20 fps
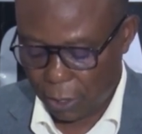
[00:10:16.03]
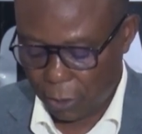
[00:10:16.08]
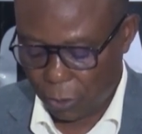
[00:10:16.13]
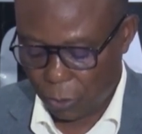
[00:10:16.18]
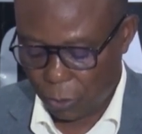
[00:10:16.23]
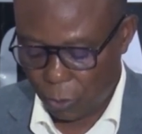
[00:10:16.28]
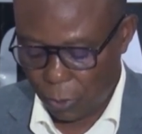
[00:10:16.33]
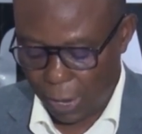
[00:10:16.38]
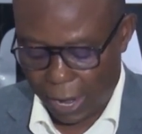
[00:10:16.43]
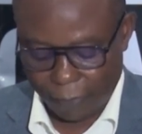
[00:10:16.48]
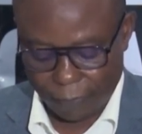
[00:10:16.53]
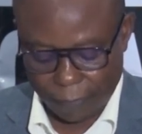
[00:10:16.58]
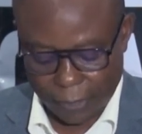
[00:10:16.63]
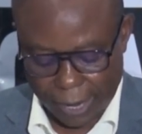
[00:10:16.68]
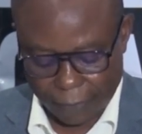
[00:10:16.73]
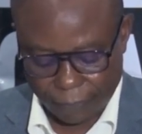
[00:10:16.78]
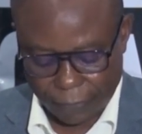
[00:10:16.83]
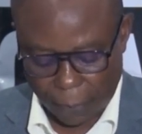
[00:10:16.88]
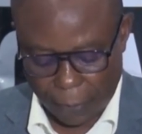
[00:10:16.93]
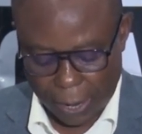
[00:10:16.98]
who have
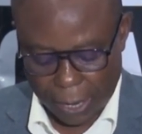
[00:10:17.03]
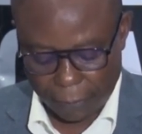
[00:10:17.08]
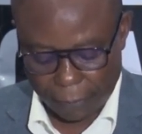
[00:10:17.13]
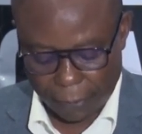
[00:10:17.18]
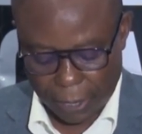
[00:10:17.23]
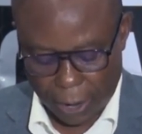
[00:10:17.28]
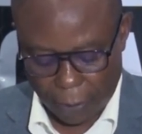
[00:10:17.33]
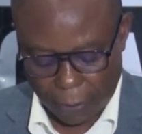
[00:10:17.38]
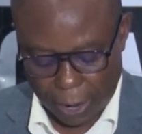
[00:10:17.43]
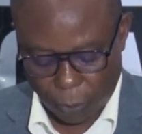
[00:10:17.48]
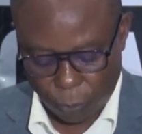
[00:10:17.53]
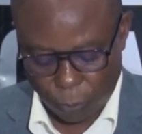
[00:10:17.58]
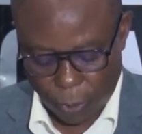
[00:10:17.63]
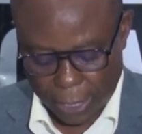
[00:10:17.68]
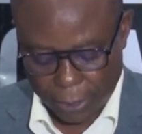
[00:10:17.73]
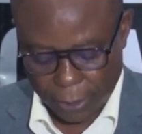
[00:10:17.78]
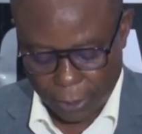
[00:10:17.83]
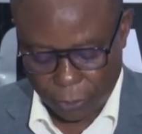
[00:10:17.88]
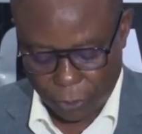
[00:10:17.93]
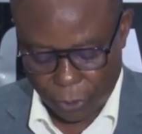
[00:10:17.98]
left our
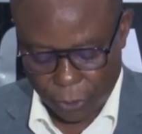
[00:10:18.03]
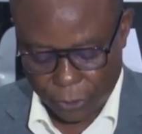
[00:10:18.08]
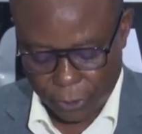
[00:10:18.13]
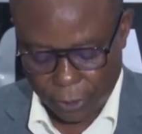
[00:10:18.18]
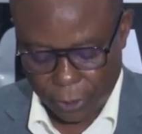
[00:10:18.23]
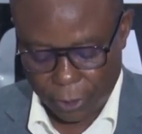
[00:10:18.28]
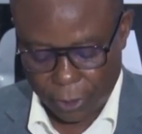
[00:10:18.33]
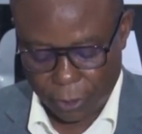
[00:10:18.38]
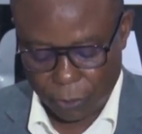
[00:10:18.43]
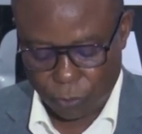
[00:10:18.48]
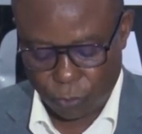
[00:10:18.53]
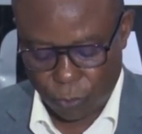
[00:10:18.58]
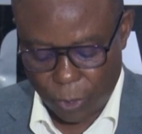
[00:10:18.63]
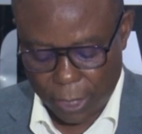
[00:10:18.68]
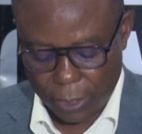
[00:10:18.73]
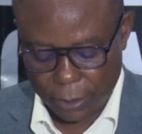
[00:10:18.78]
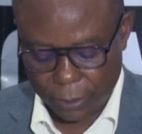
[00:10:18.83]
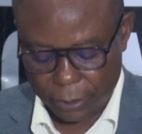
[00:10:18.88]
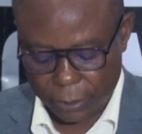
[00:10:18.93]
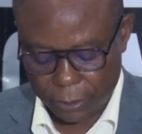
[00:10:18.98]
wealthy country in
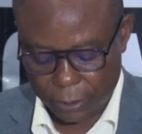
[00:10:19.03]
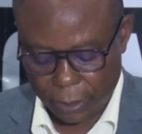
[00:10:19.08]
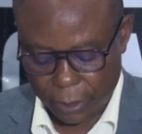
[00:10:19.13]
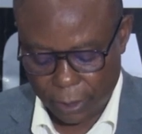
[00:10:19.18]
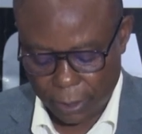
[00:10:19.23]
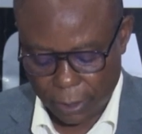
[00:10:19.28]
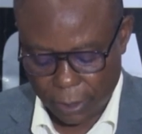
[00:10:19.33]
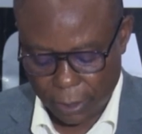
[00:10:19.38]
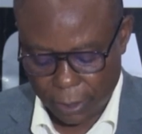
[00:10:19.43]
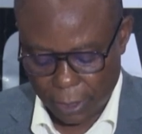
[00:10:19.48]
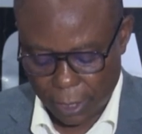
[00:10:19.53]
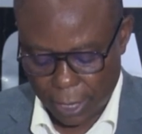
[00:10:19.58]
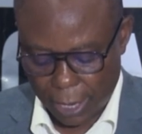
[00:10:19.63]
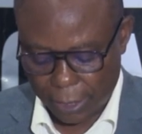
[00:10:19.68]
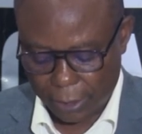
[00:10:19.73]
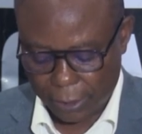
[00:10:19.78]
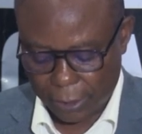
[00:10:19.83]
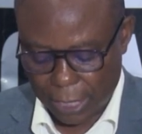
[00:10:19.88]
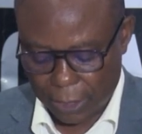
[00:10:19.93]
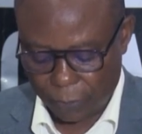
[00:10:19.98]
ruins
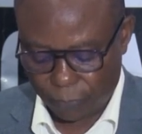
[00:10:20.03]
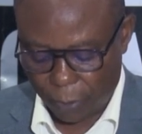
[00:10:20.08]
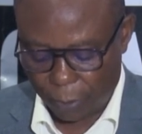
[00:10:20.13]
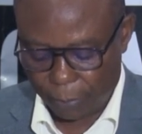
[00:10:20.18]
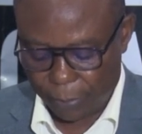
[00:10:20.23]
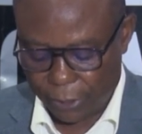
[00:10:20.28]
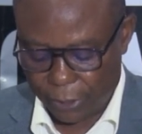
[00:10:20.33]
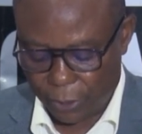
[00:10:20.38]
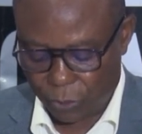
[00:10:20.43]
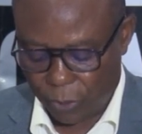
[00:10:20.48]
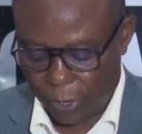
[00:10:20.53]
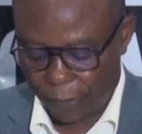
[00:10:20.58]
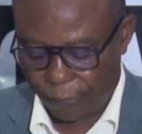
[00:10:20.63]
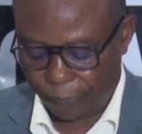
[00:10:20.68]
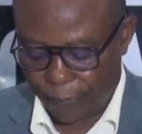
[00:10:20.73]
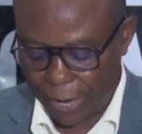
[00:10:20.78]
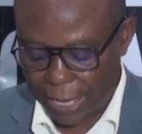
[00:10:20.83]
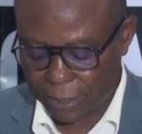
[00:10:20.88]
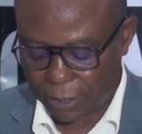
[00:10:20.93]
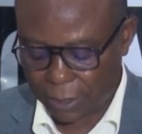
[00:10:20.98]
and transformed it into a
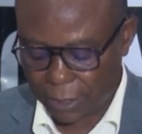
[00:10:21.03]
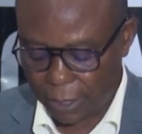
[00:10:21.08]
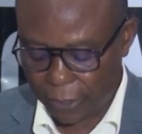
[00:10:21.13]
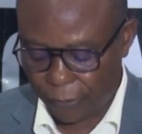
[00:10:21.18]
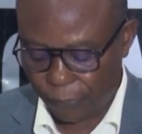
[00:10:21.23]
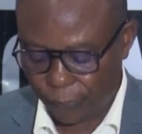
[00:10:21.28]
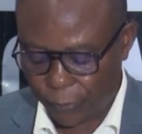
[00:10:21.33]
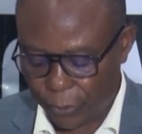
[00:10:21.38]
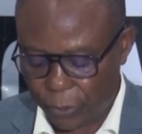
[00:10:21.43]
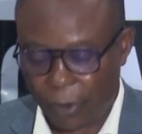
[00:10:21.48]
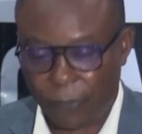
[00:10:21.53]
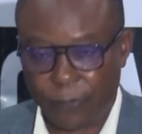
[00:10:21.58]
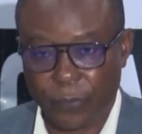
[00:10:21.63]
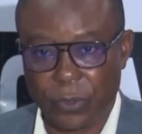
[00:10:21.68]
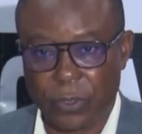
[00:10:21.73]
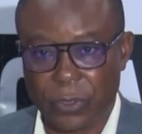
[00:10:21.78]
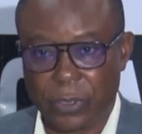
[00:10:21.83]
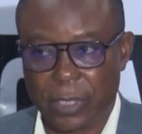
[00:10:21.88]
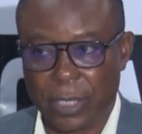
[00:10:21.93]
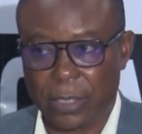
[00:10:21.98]
vast killing field of
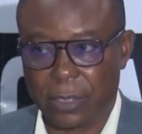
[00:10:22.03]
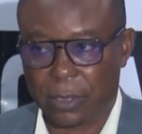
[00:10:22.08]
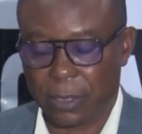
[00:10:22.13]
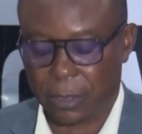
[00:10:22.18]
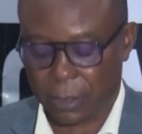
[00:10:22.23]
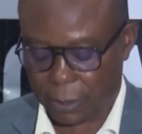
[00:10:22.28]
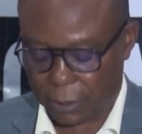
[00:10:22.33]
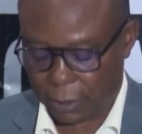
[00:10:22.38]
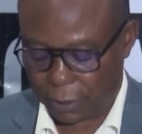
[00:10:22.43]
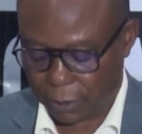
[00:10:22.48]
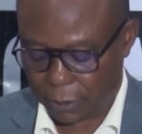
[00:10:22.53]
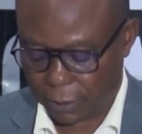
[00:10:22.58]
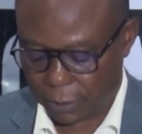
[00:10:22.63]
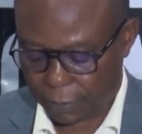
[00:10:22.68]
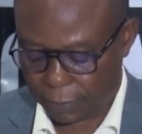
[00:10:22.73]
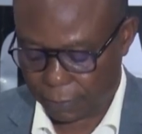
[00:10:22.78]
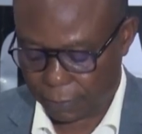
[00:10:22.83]
innocent citizens.